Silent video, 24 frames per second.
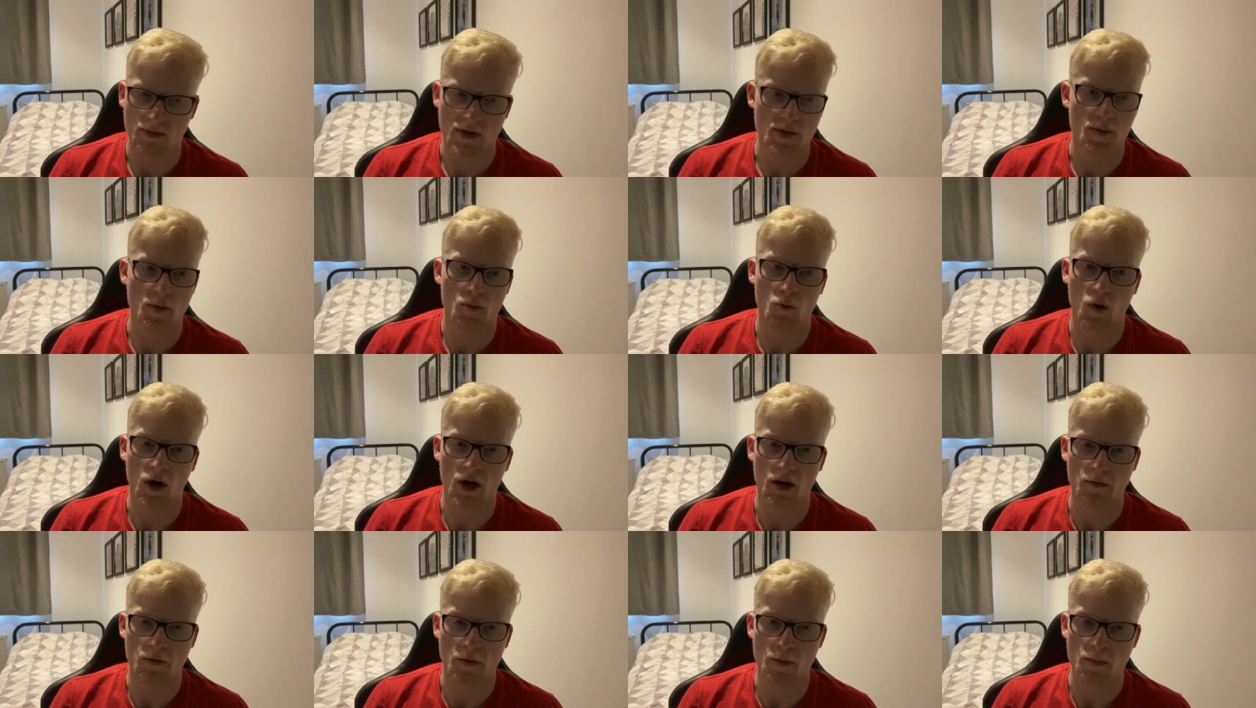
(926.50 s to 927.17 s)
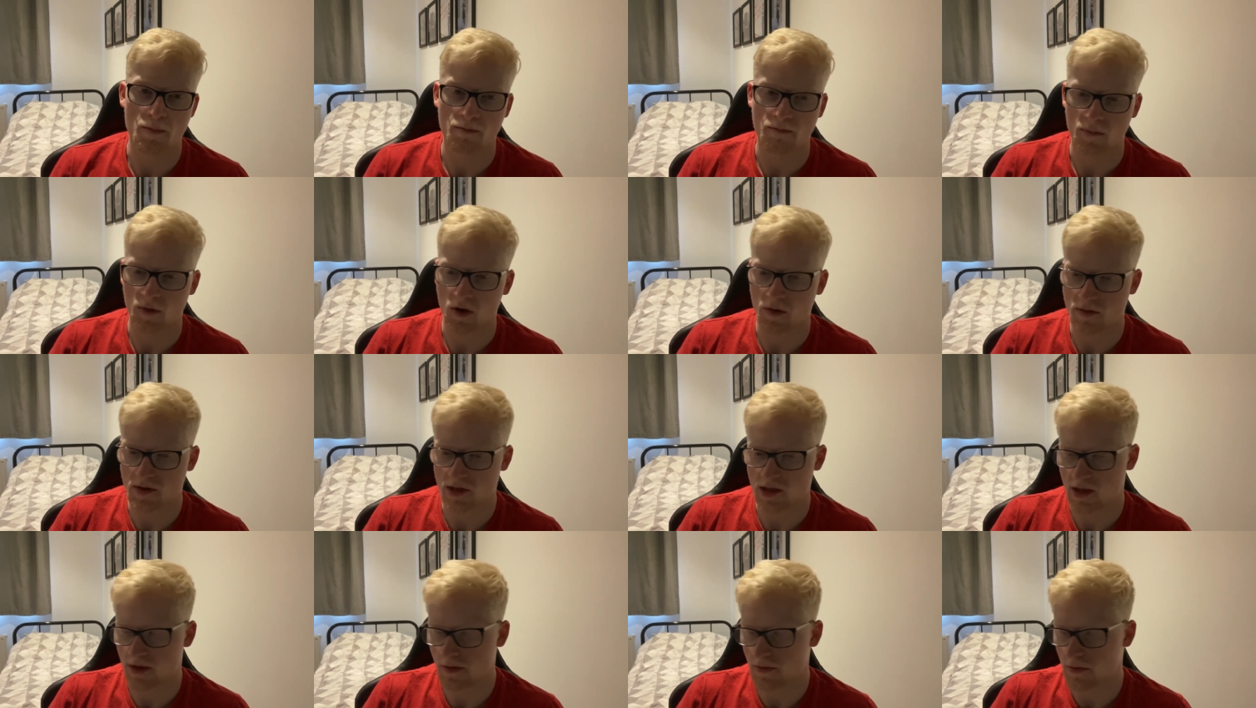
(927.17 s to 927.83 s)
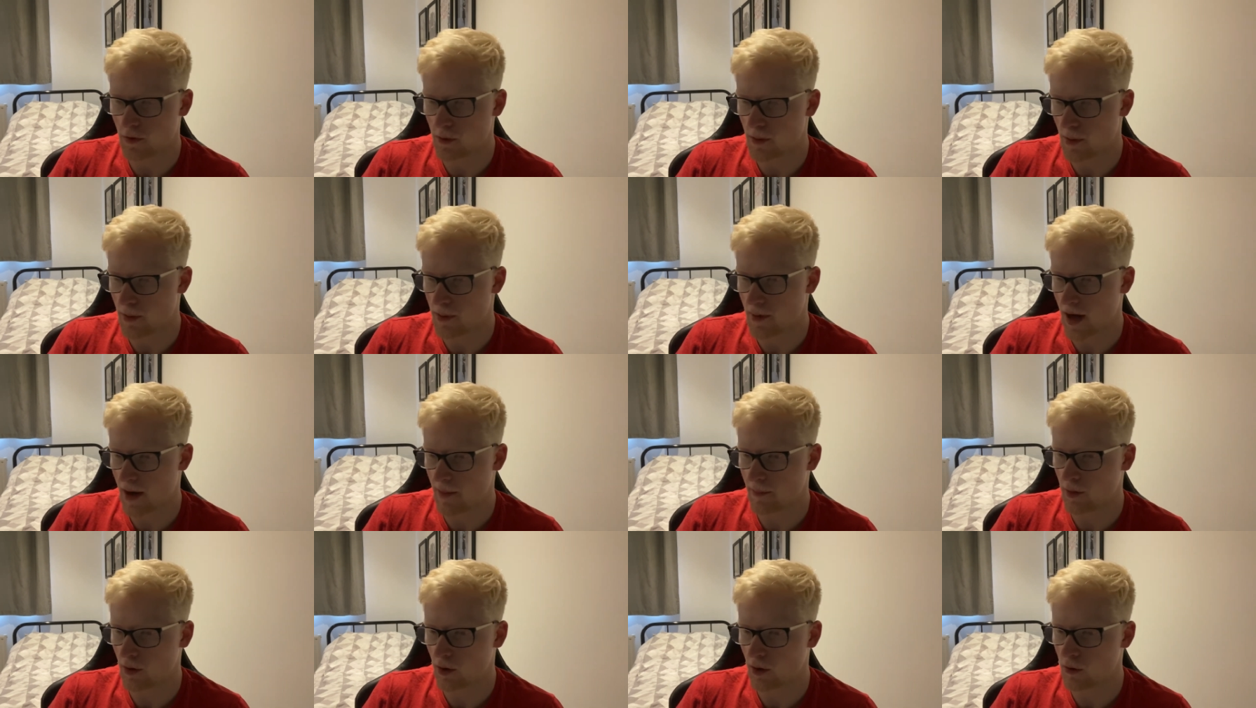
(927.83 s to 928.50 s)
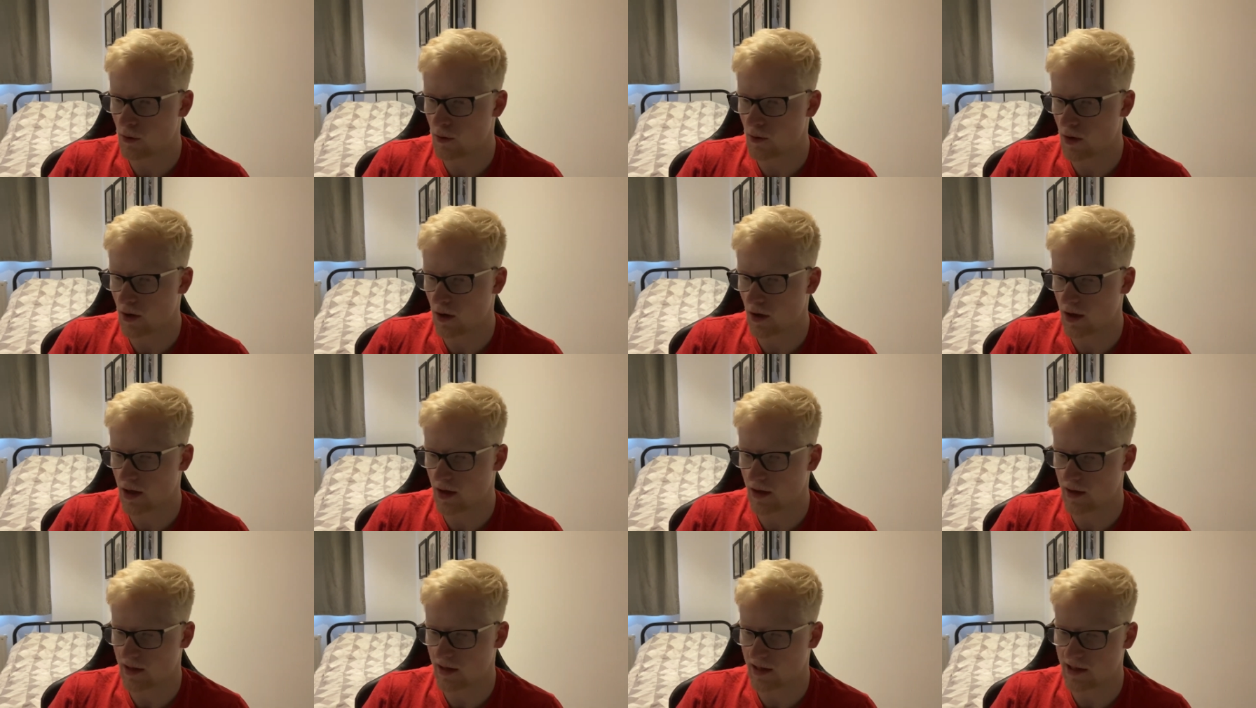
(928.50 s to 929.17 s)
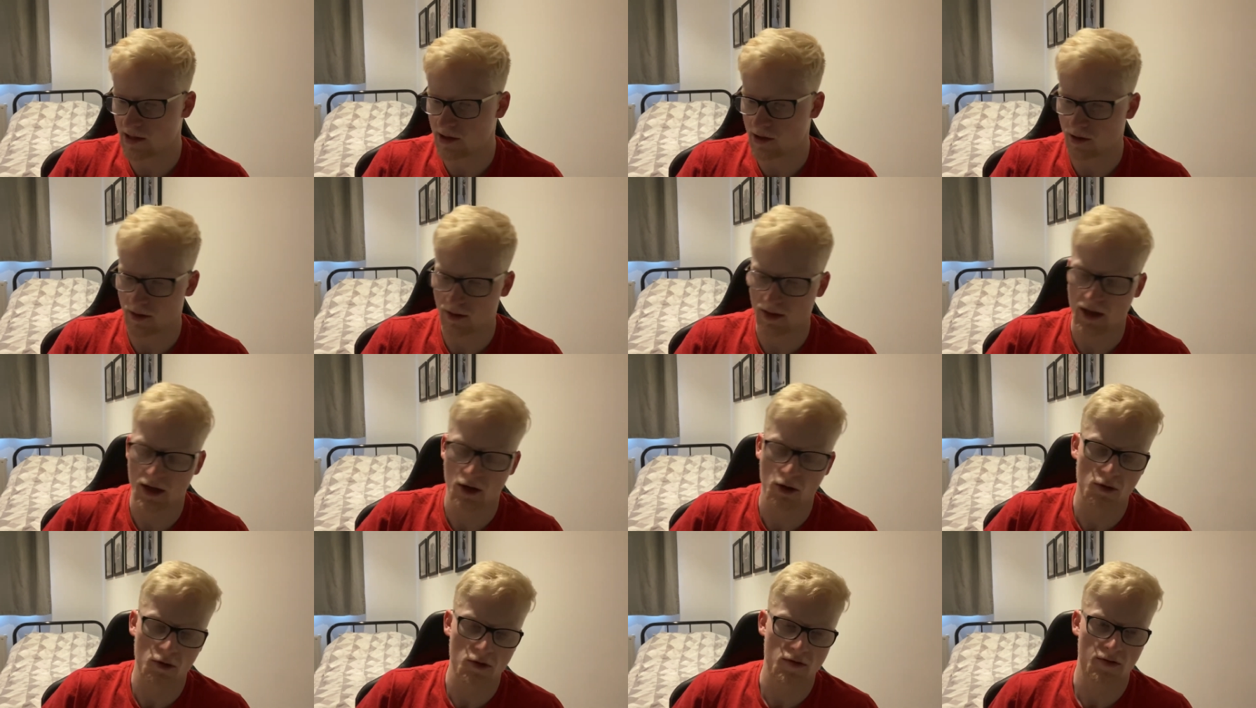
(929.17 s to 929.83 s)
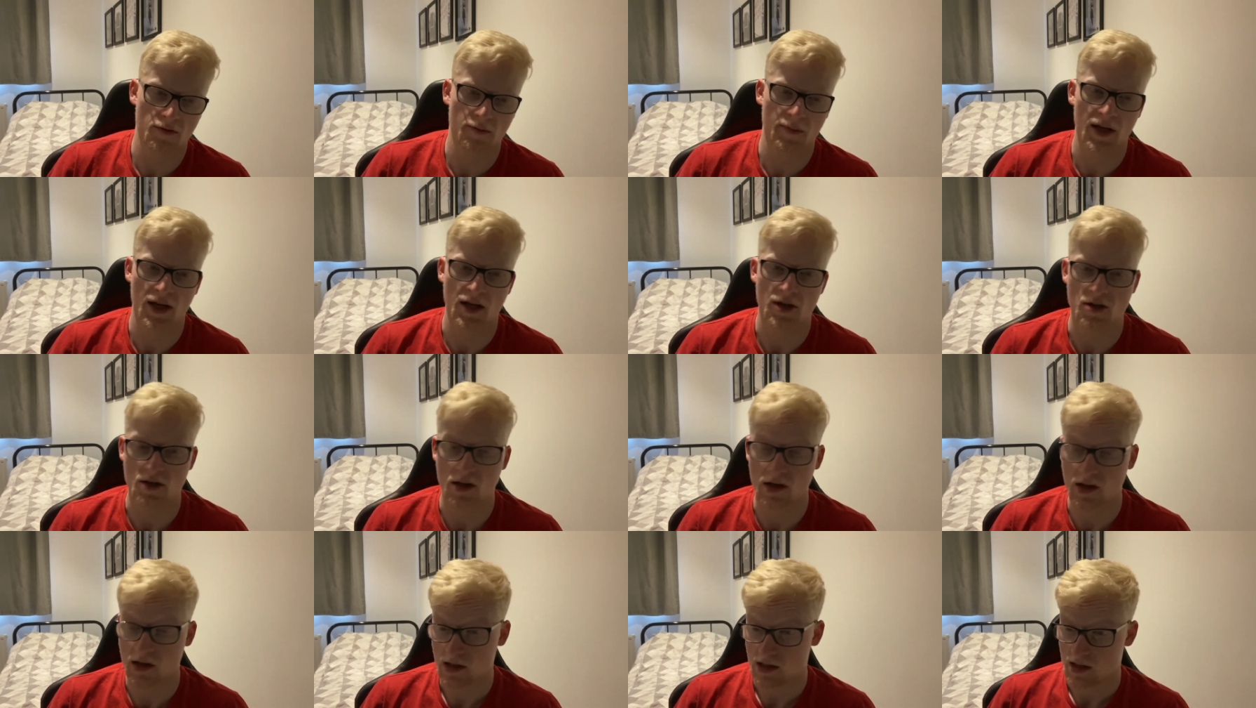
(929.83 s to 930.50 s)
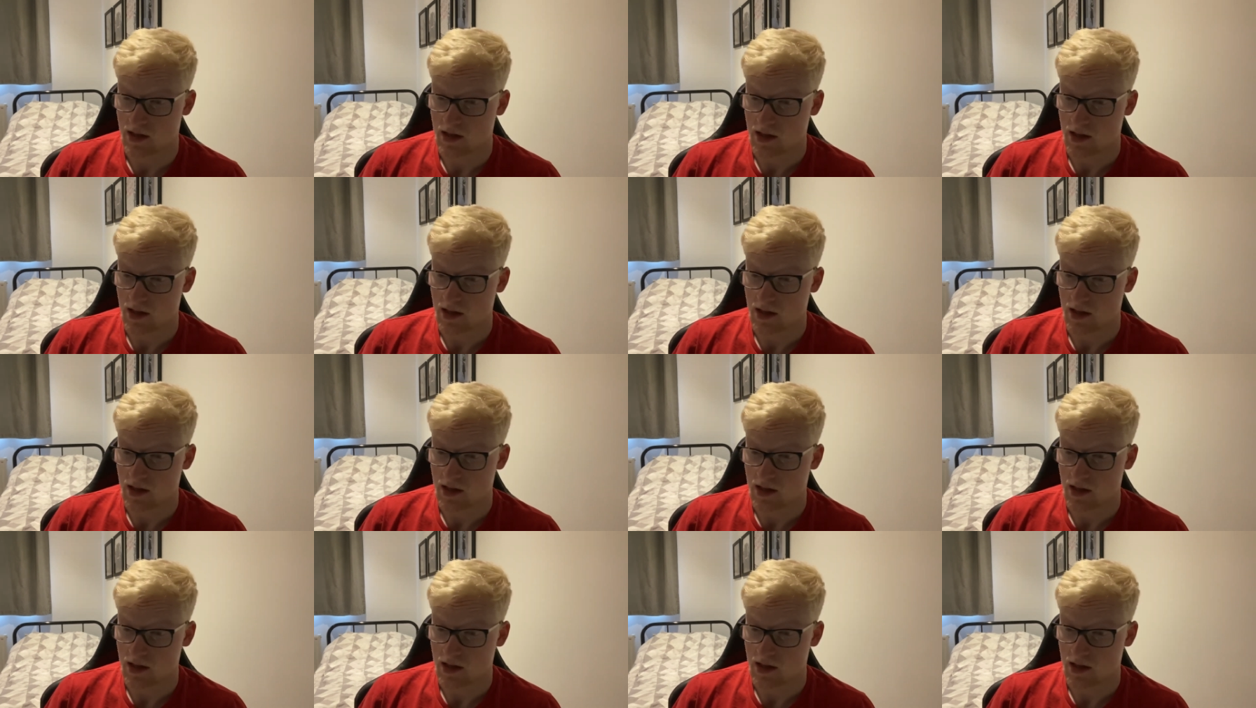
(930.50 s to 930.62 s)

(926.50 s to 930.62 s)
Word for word: has been one of them, obviously the former Blackpool Lincoln and Oxford manager.